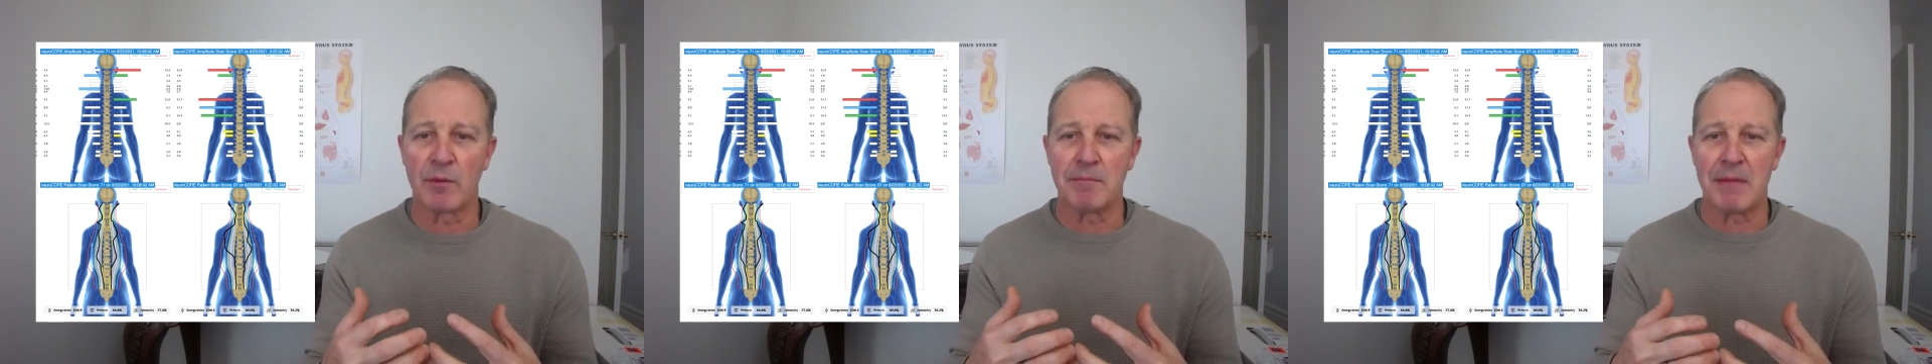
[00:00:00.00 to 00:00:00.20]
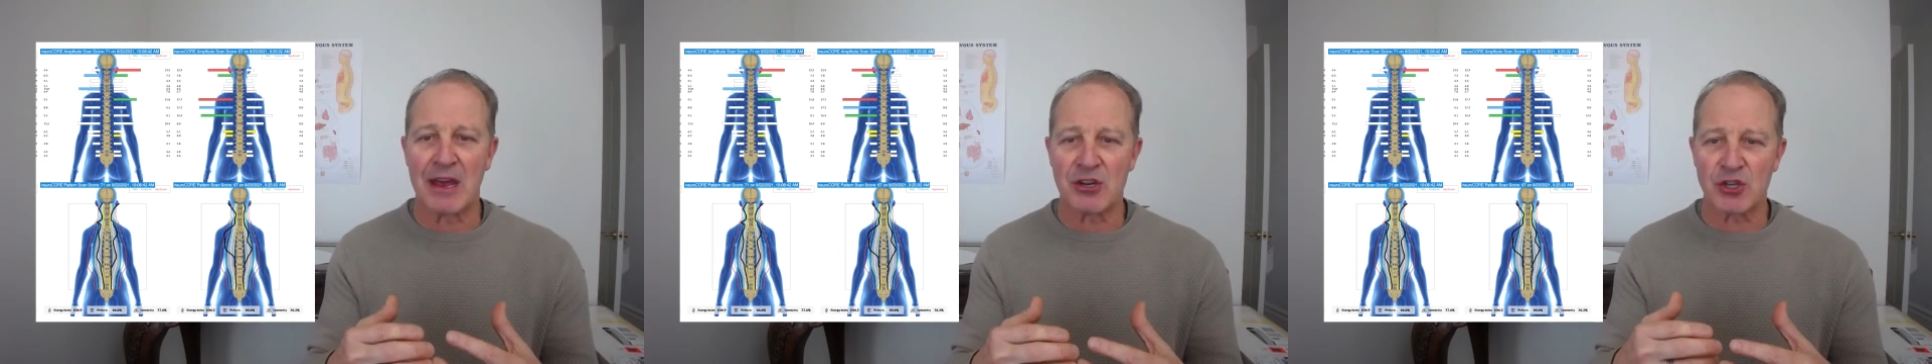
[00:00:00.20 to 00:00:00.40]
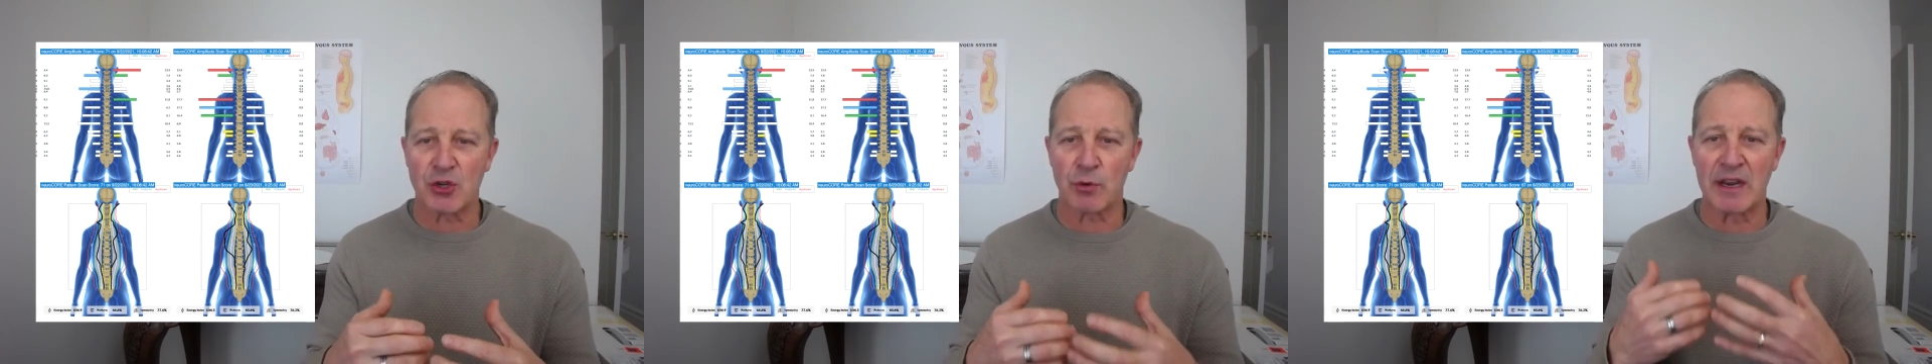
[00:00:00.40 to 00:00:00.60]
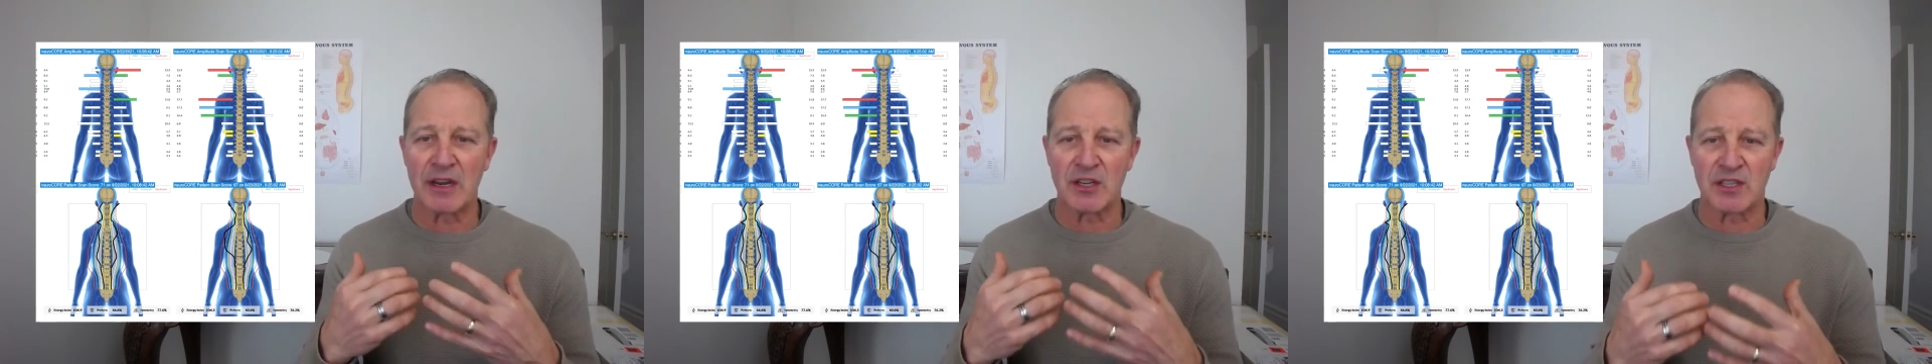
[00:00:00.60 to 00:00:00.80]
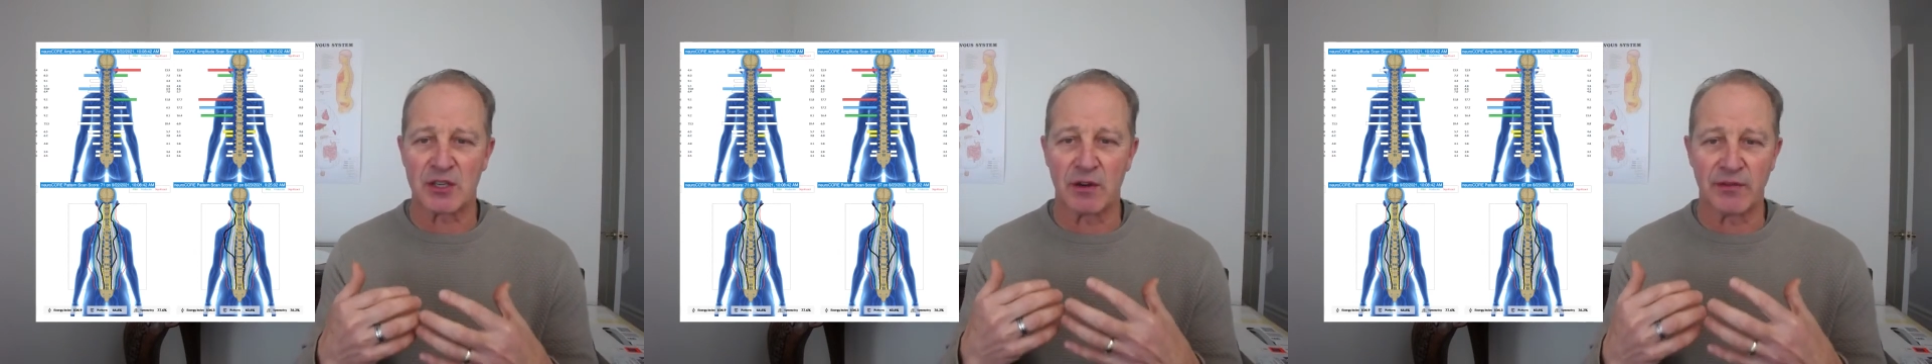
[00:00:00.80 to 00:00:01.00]
measuring
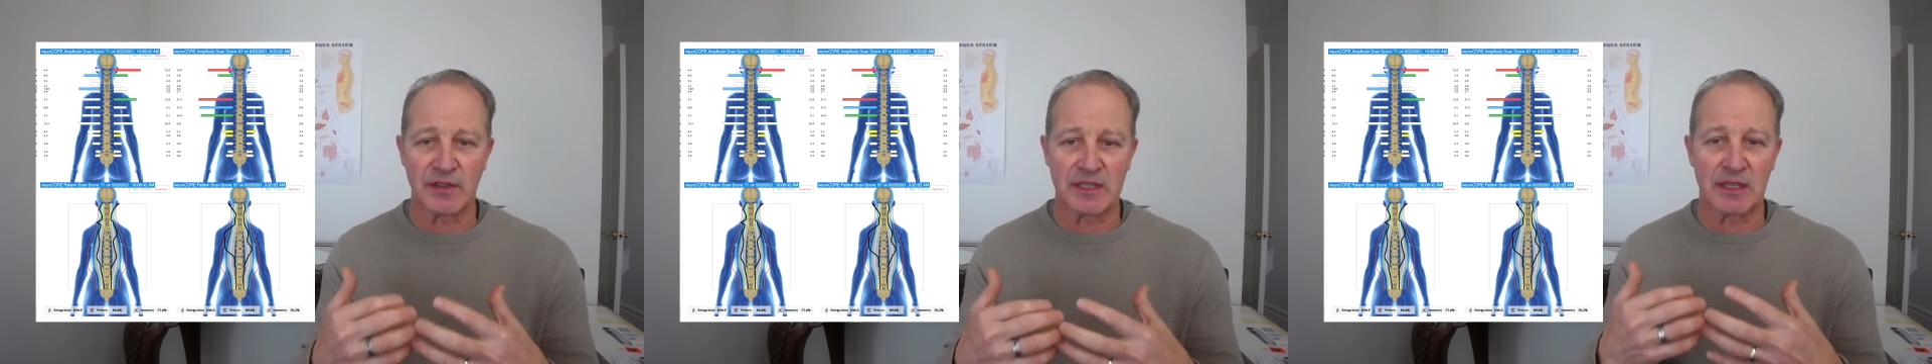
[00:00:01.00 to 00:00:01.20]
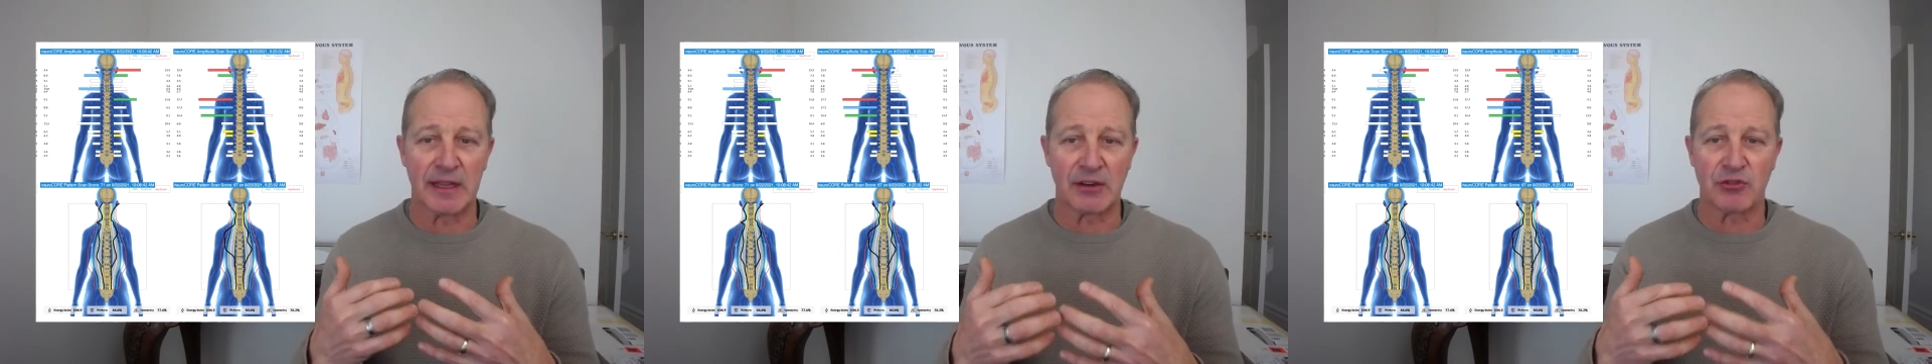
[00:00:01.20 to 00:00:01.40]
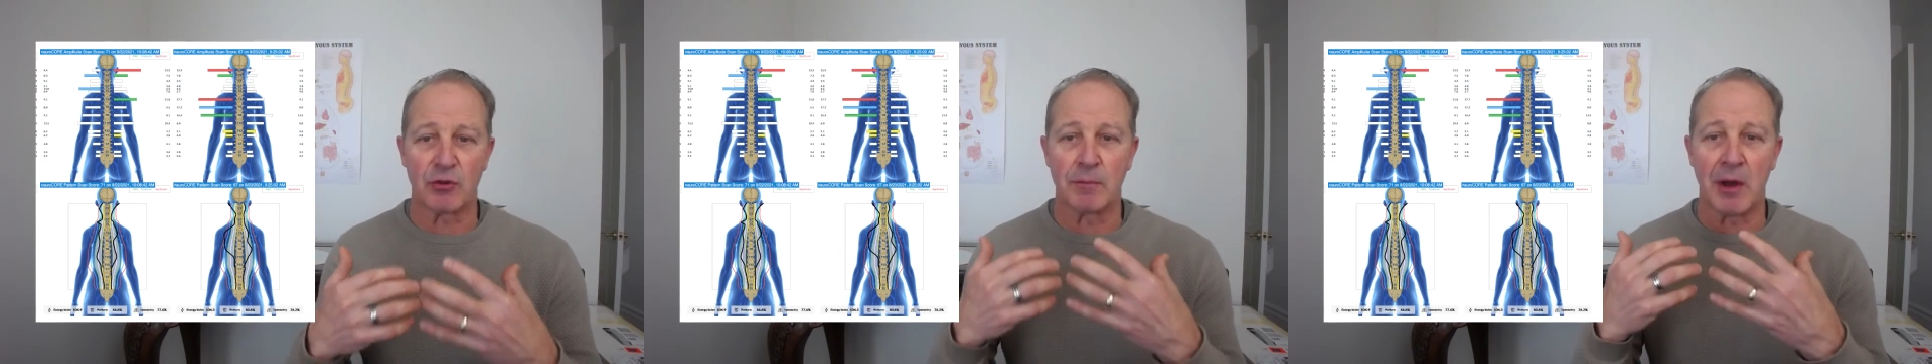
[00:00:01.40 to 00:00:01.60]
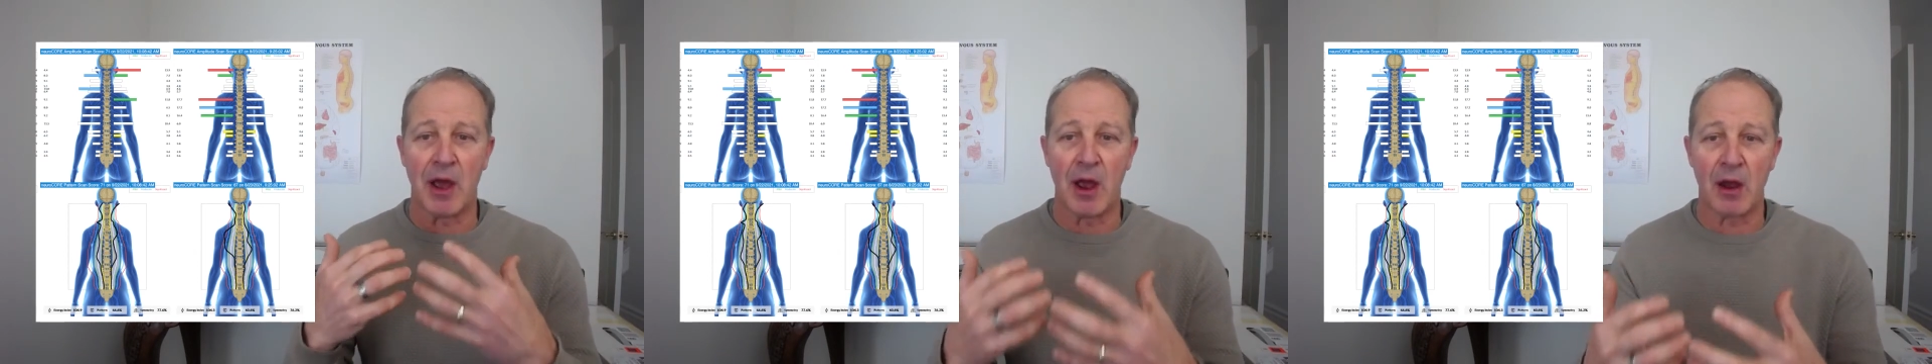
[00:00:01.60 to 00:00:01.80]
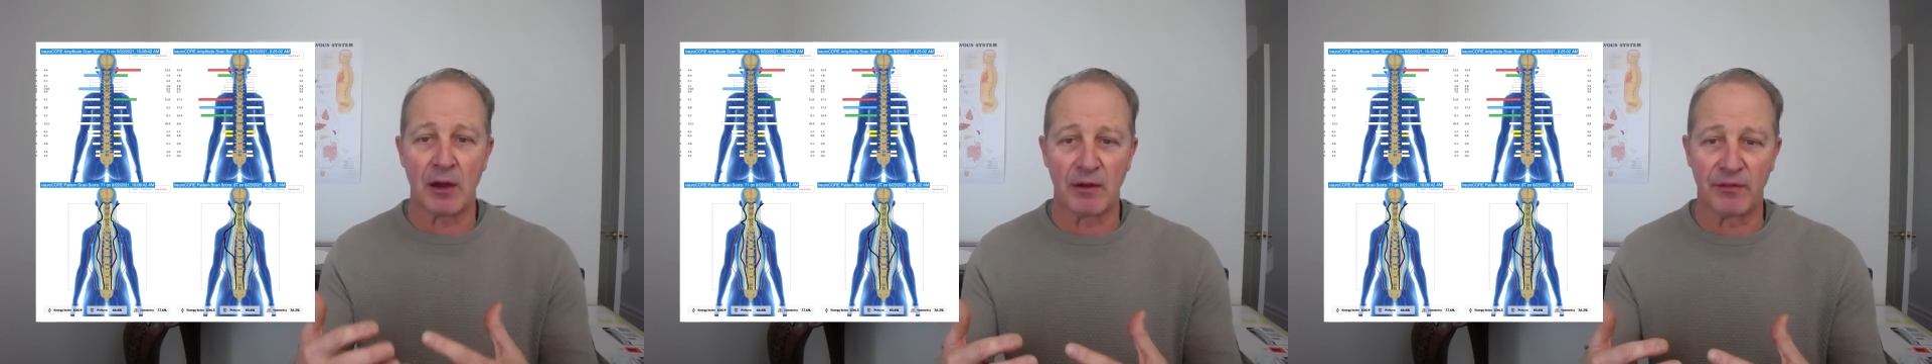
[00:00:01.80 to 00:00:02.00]
surface
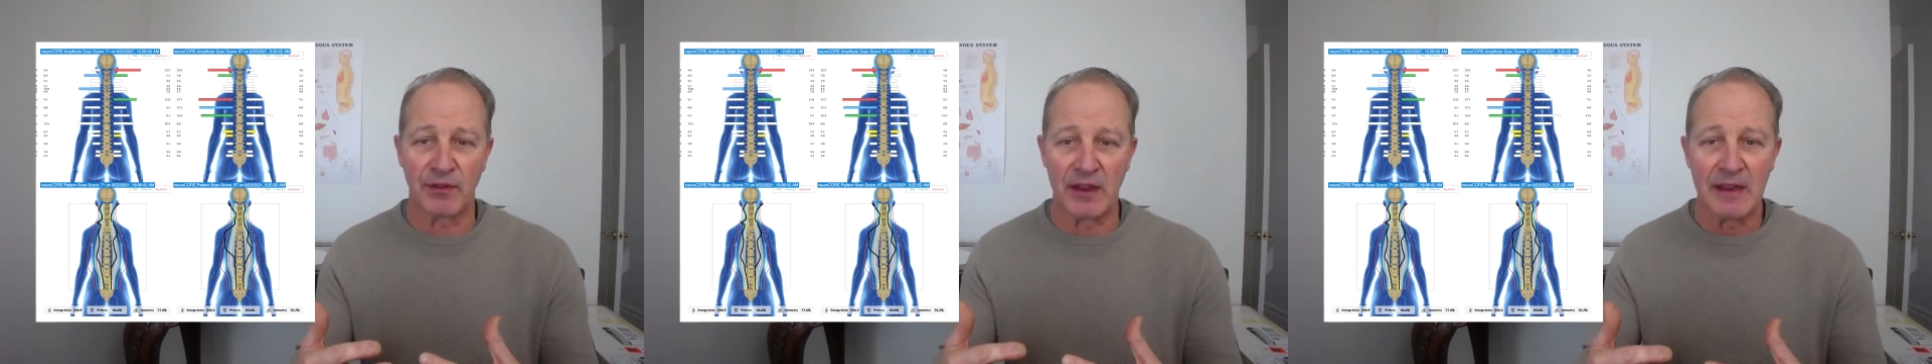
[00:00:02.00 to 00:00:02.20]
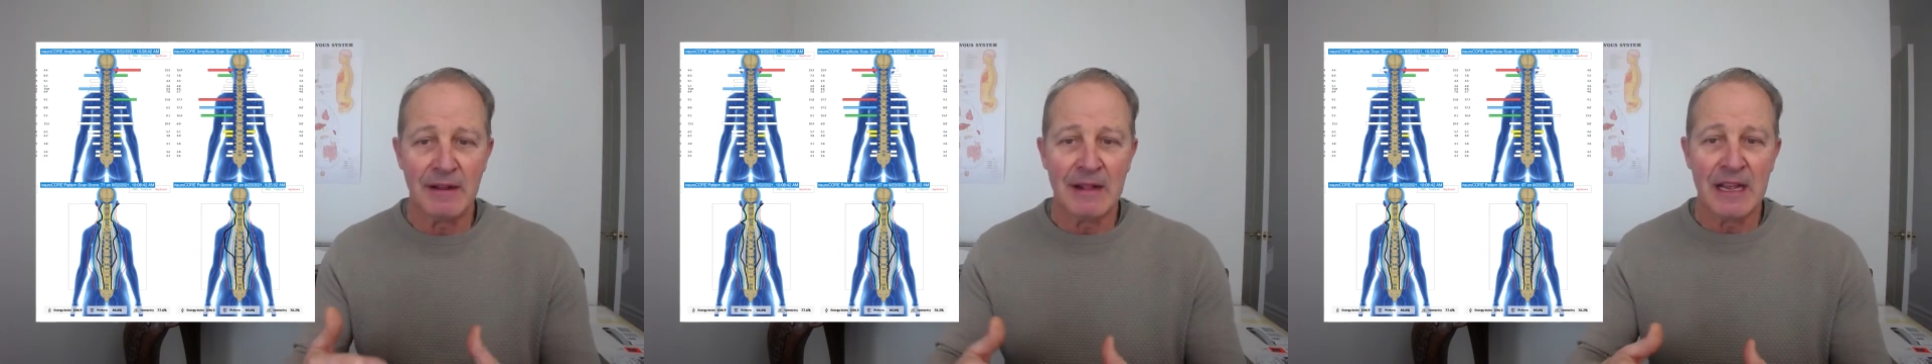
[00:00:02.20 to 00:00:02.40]
electromyography